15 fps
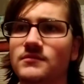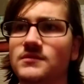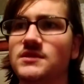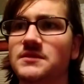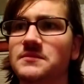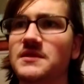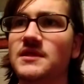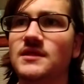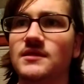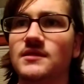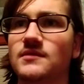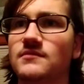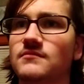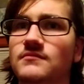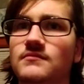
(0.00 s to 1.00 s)
To me,
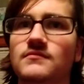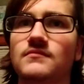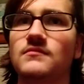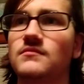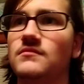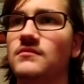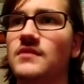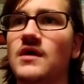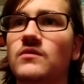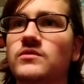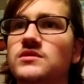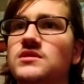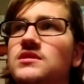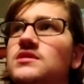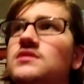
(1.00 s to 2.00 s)
that
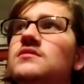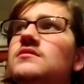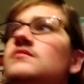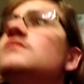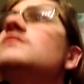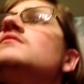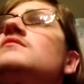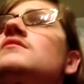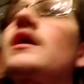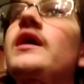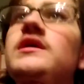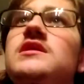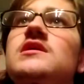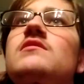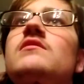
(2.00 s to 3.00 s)
was a
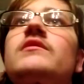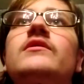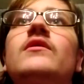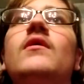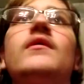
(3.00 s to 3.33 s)
year ago.